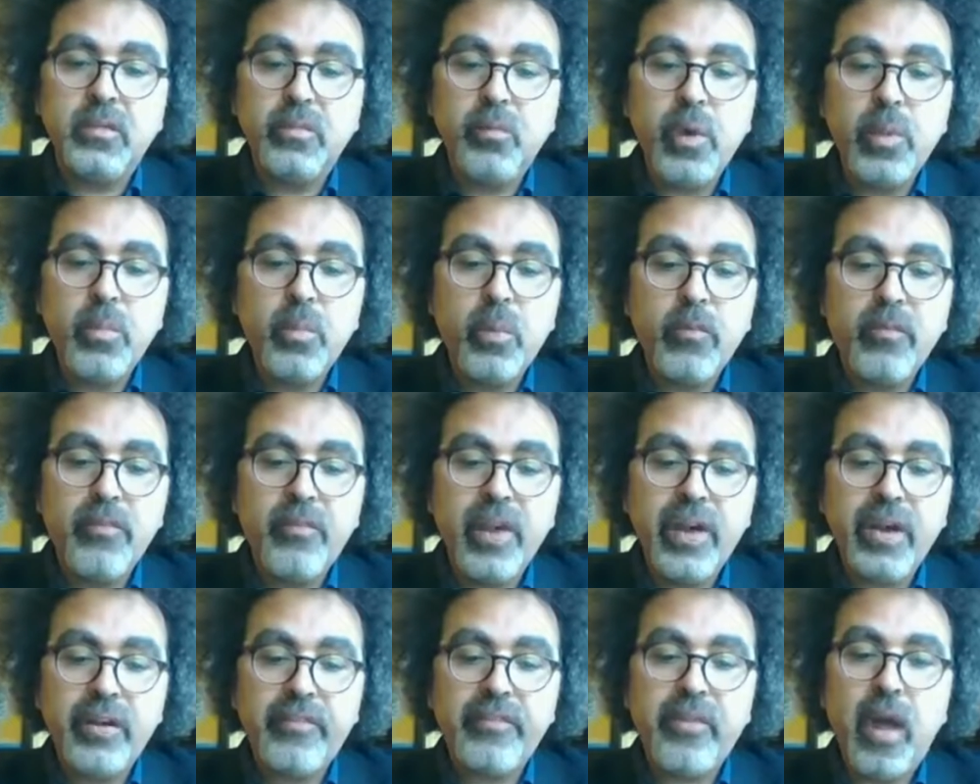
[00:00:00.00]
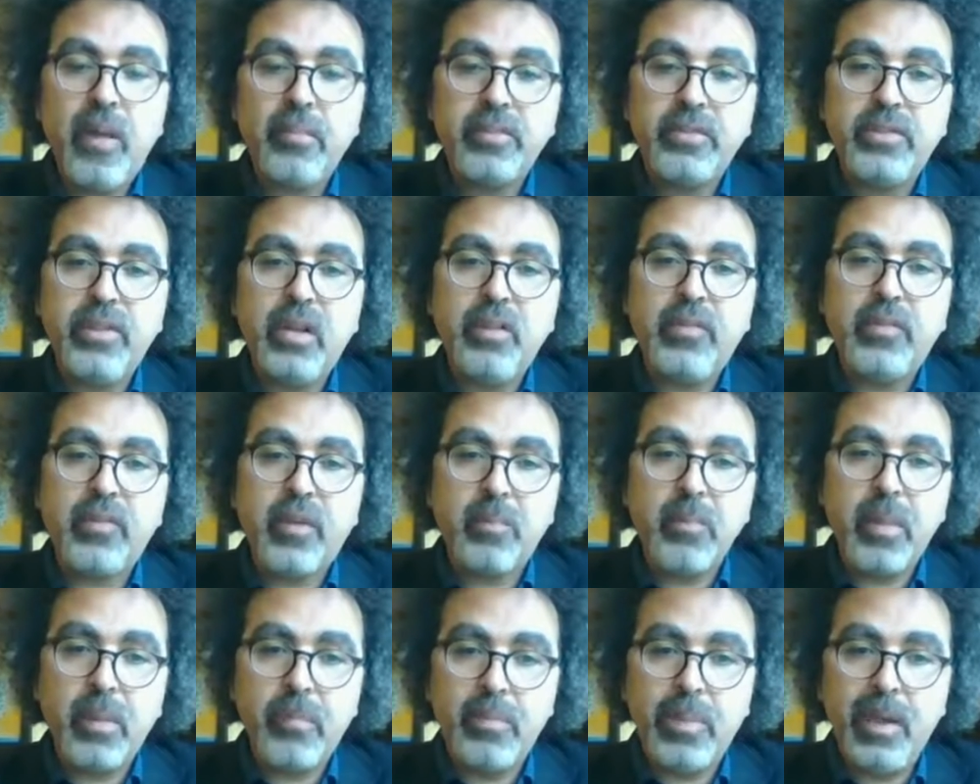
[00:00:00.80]
we move very rapidly
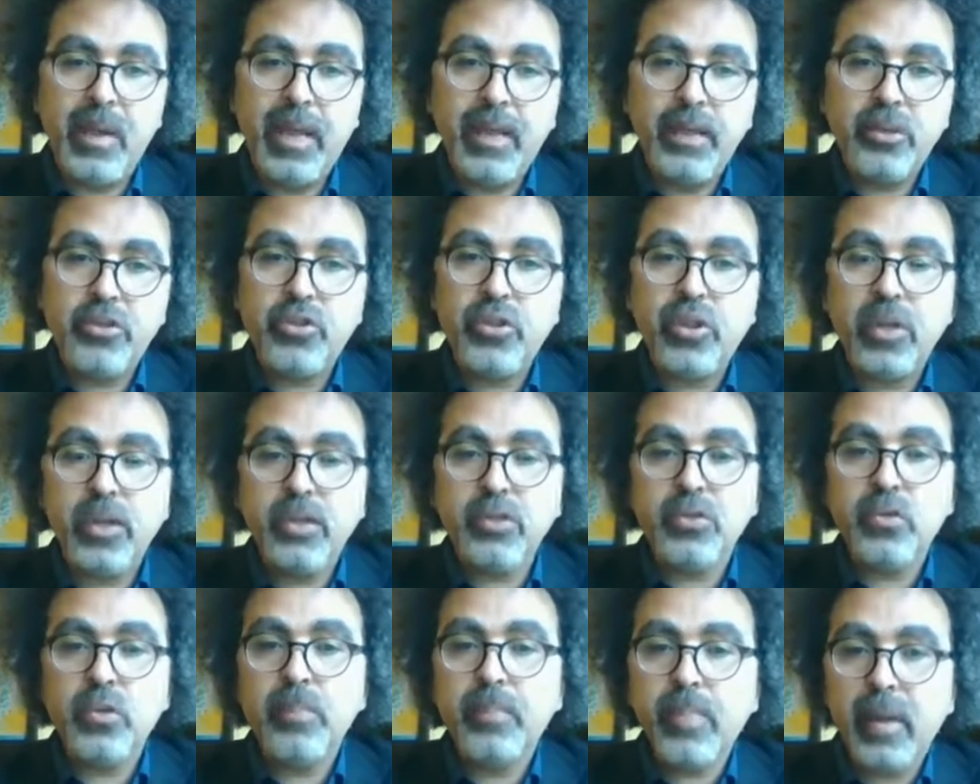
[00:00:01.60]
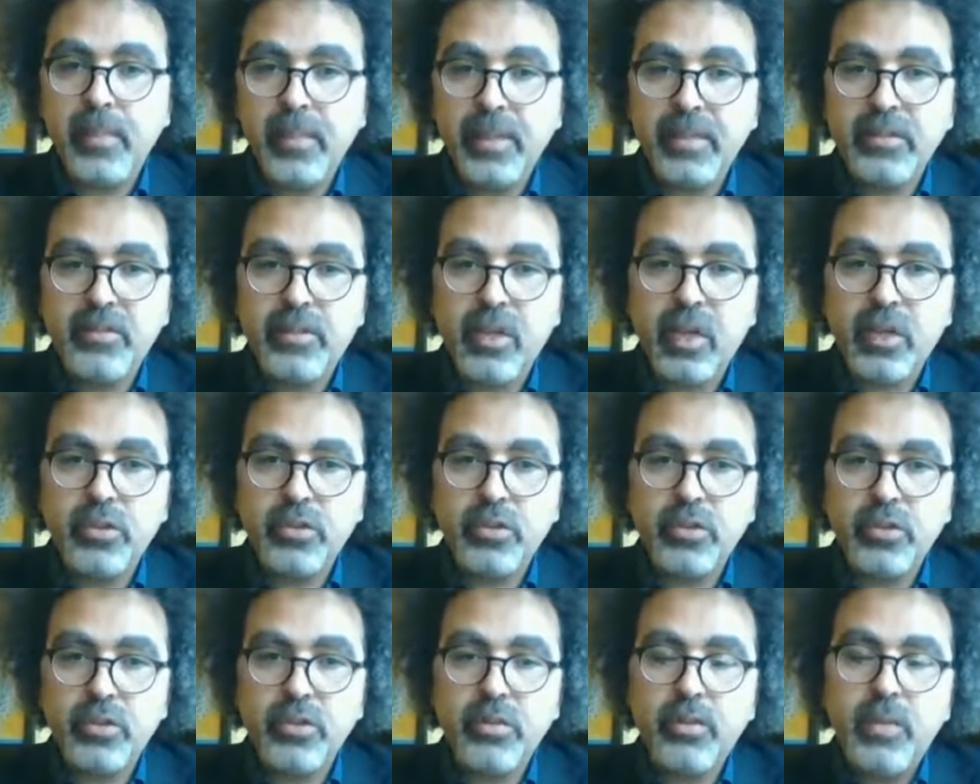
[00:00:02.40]
from a pledge into
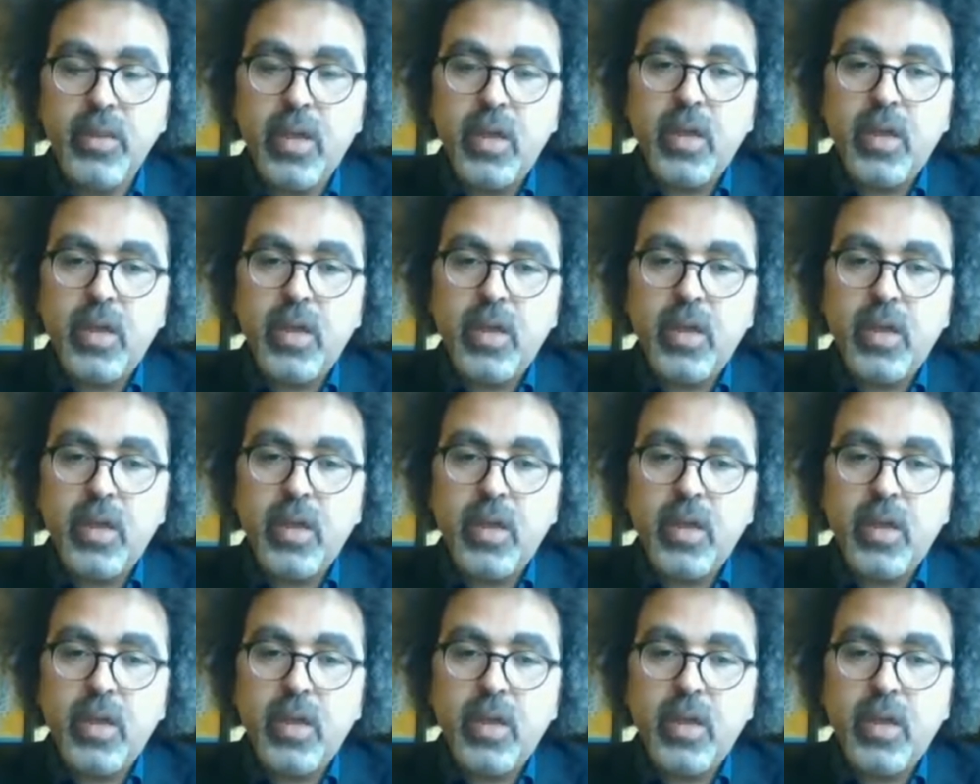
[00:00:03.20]
implementation.